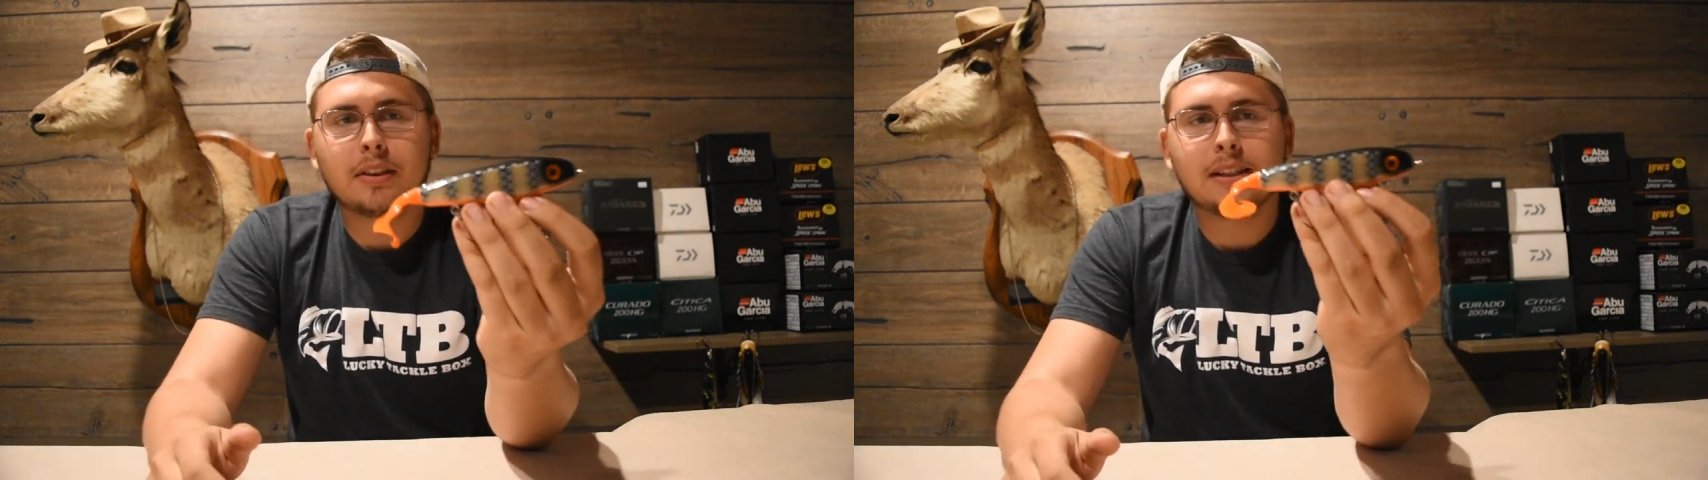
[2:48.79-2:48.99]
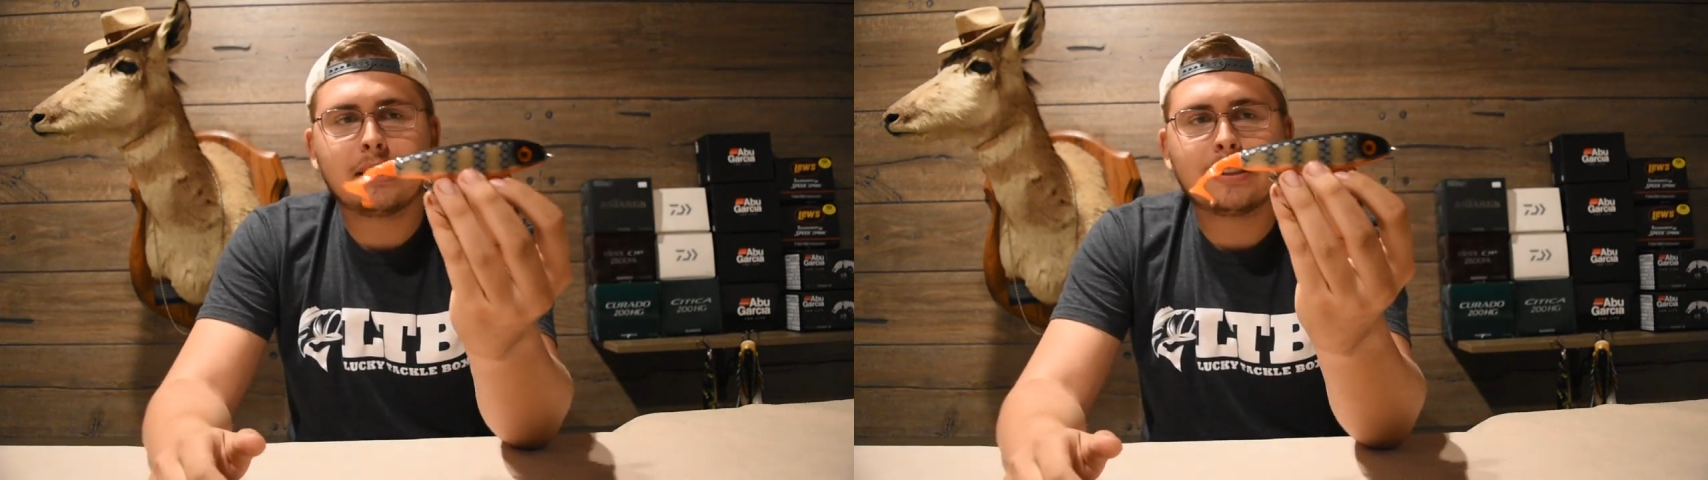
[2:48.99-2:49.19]

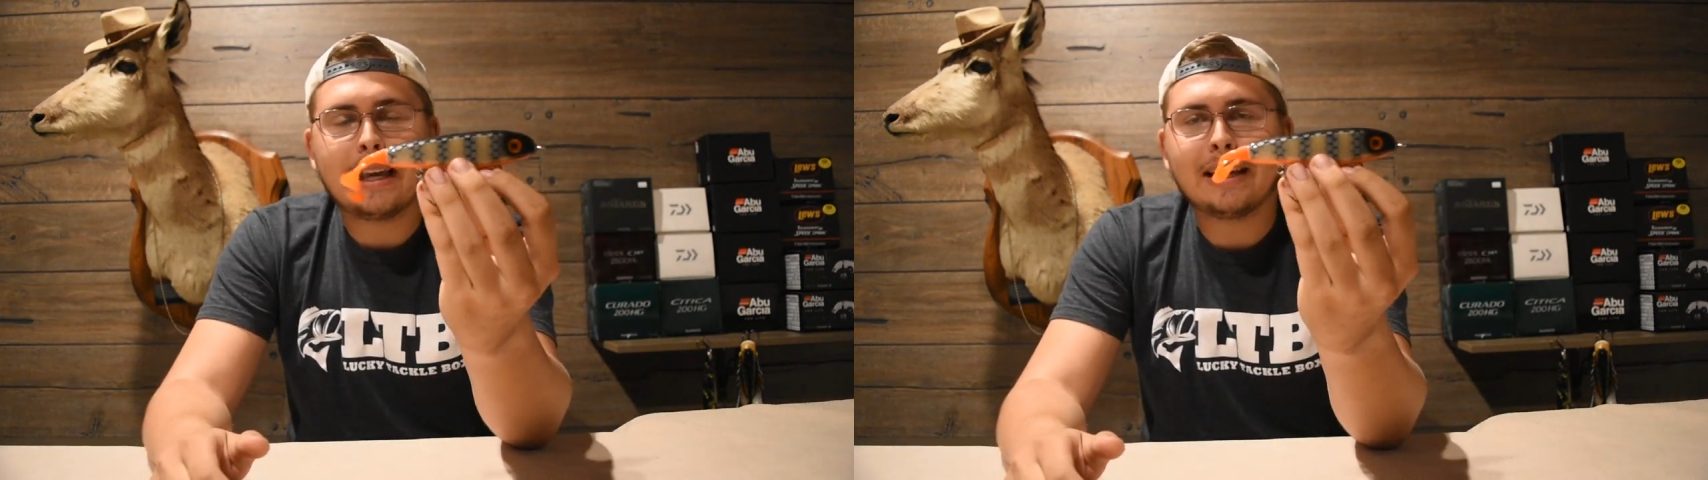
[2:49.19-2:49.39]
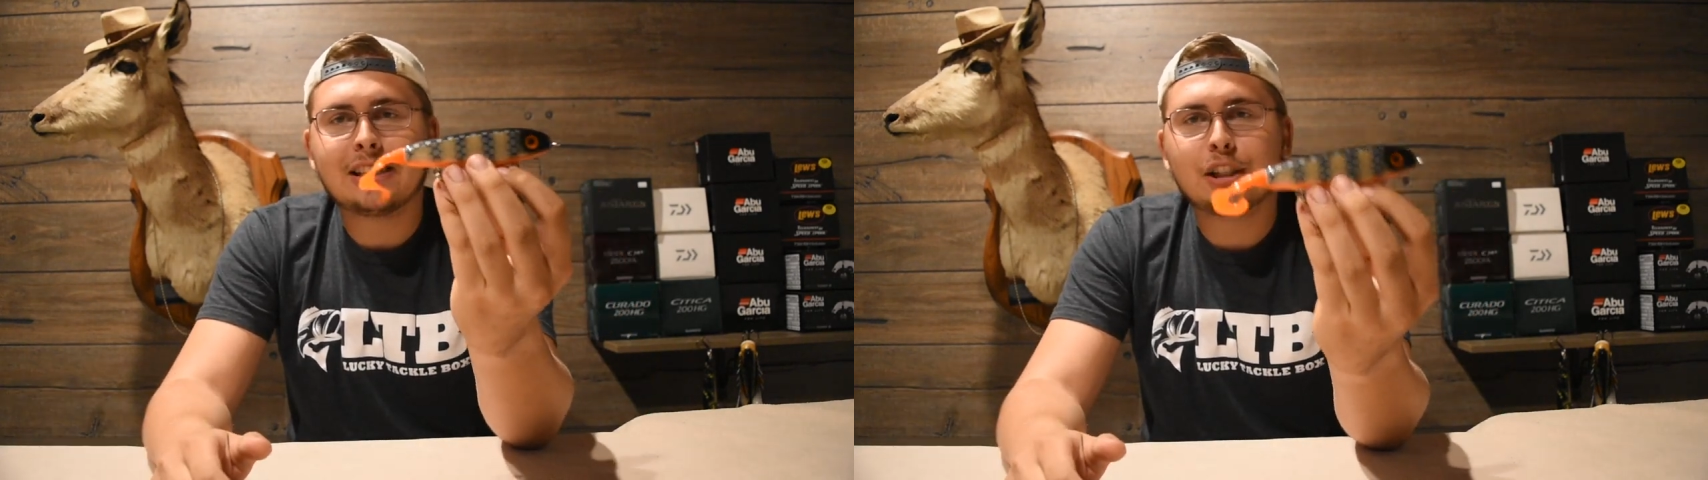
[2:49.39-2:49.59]
This is
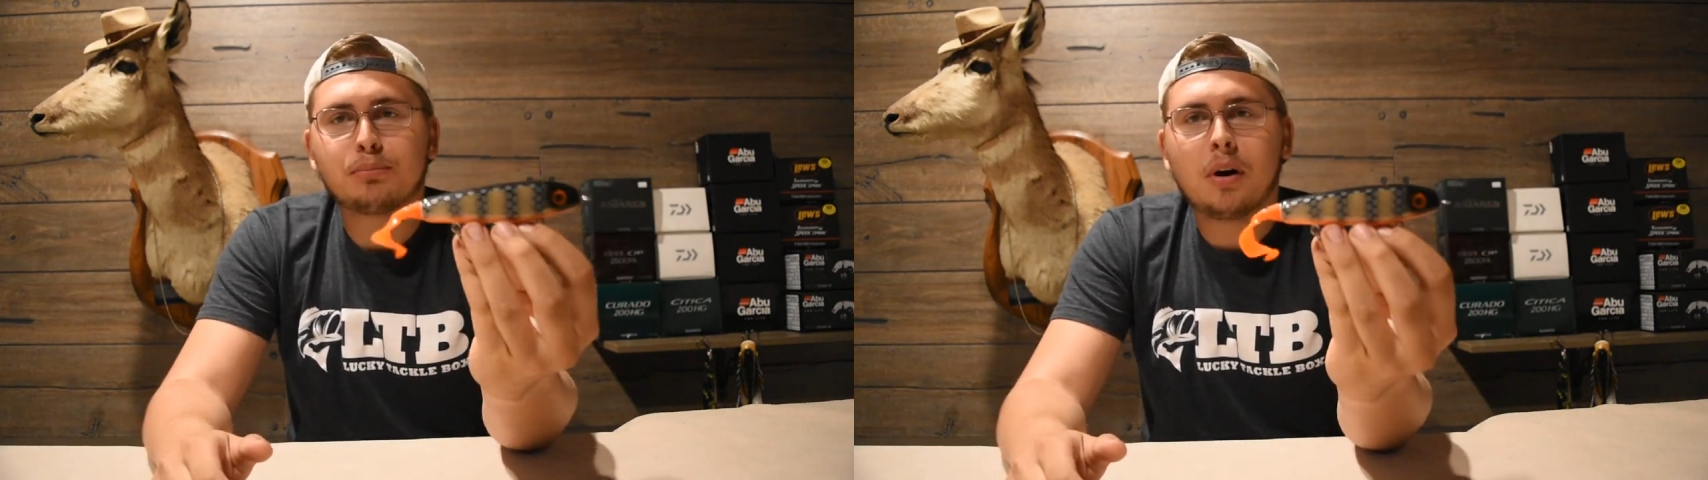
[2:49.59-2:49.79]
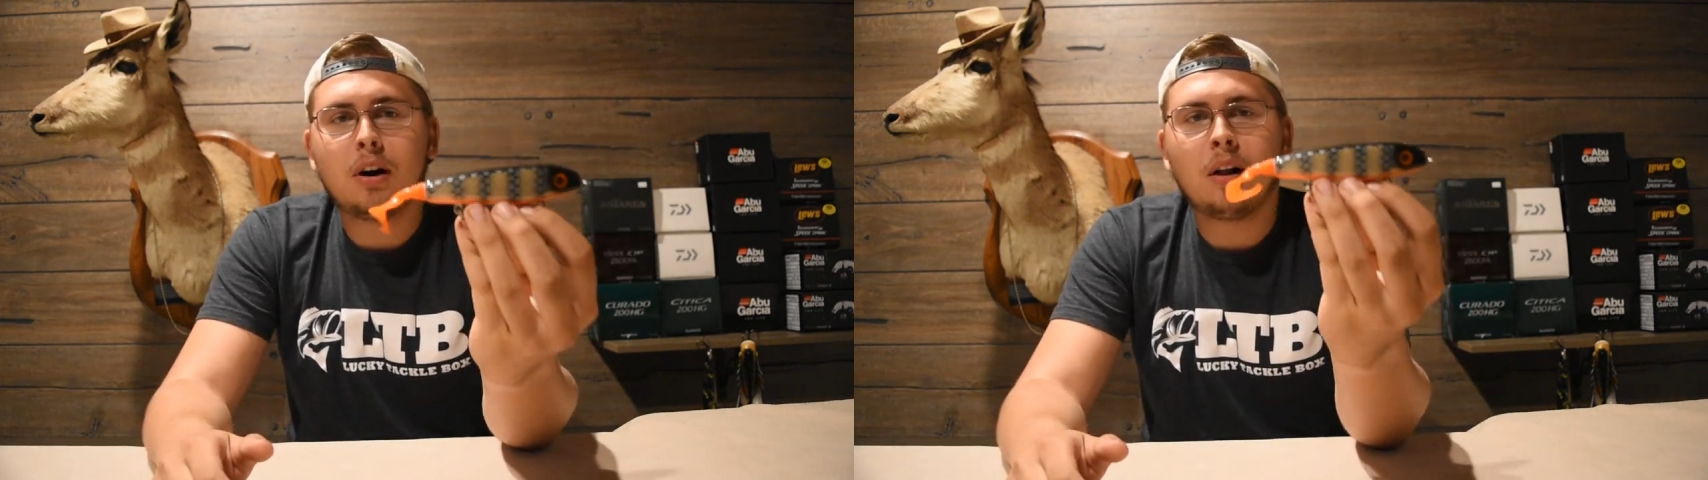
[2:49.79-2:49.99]
a
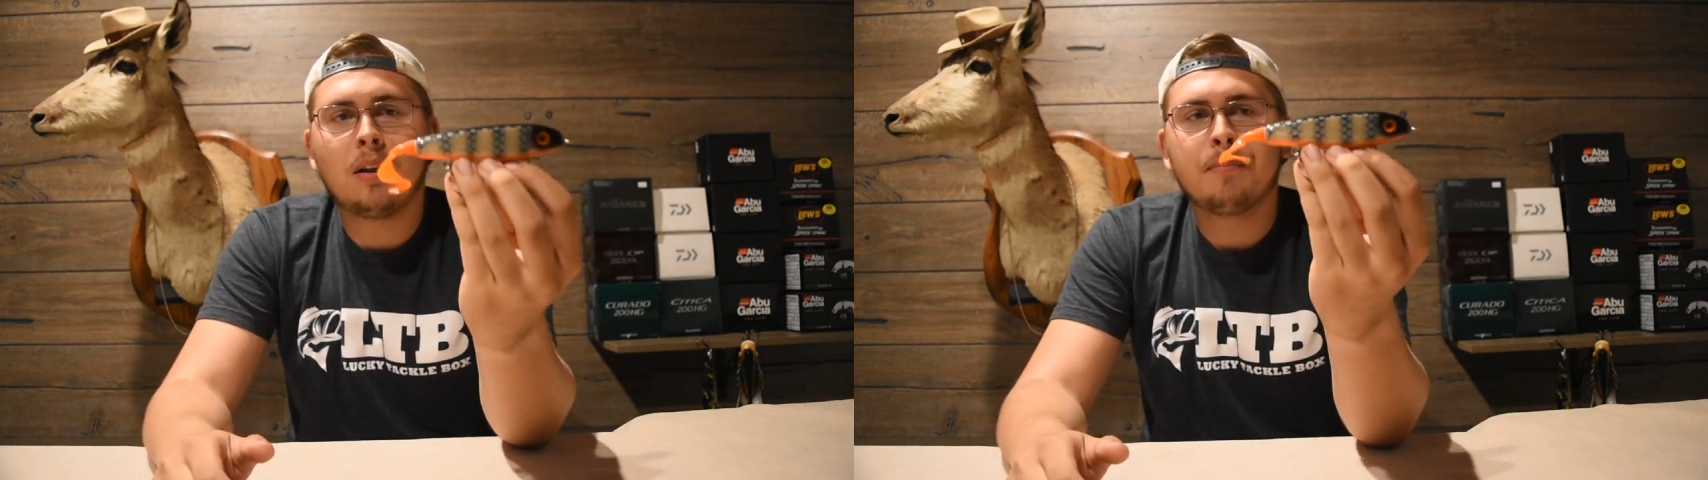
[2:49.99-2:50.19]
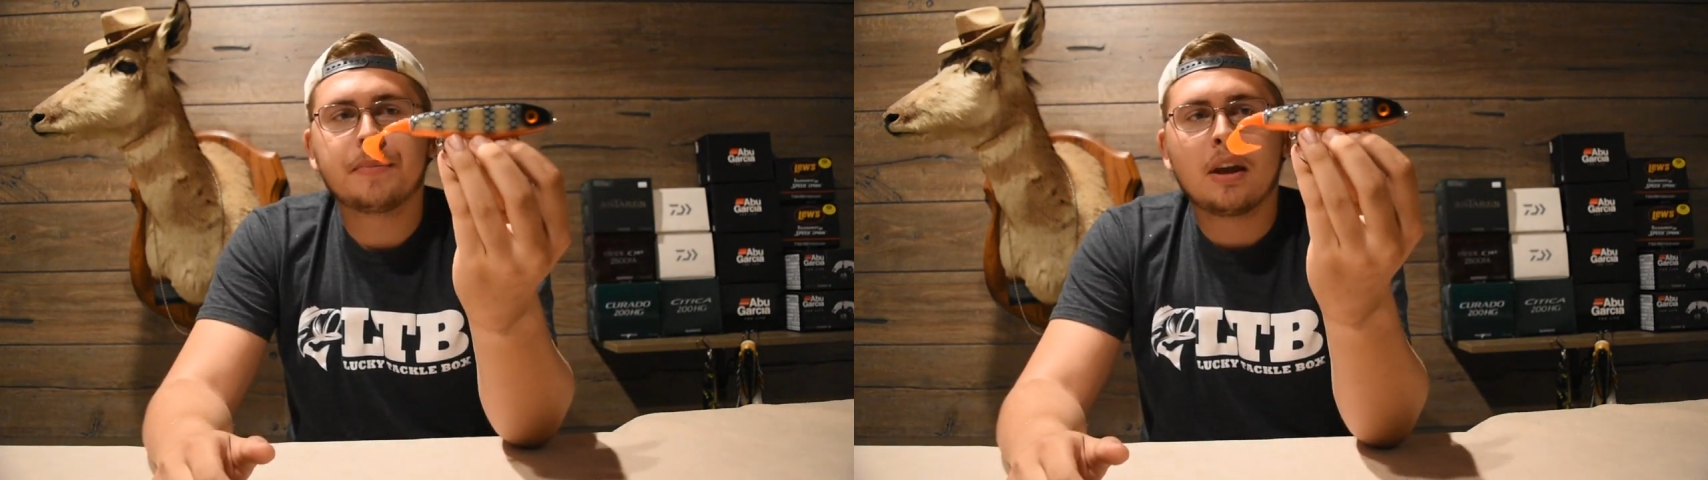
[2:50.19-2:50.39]

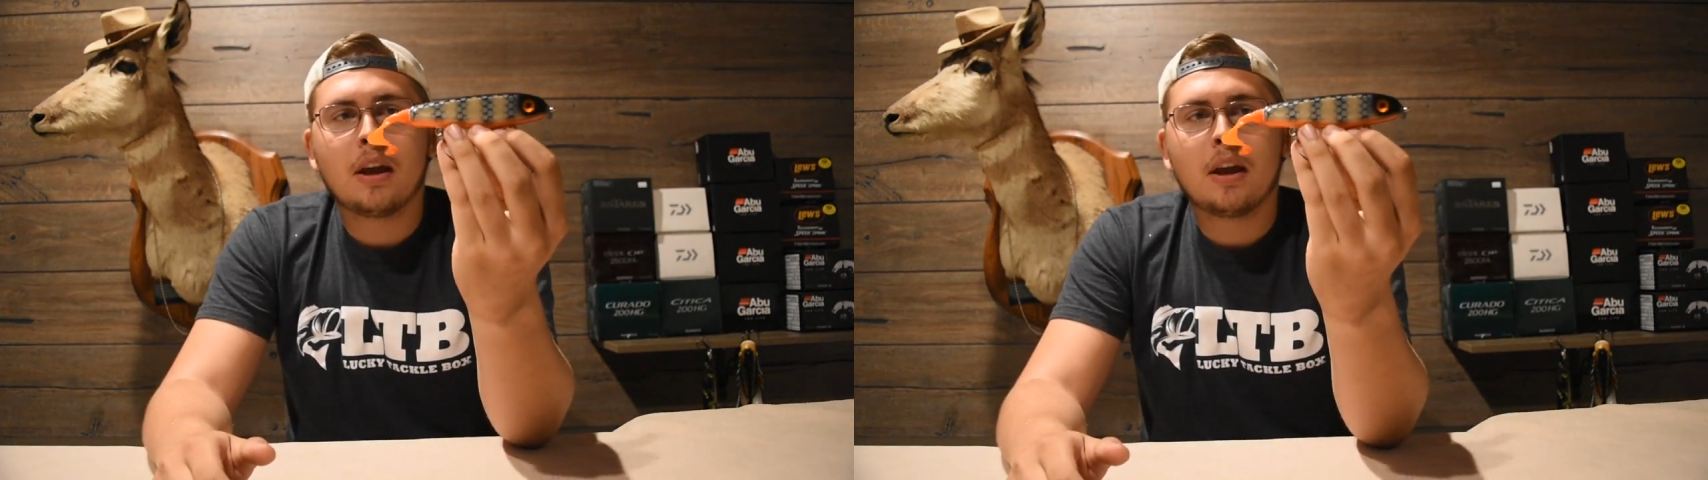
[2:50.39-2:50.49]
small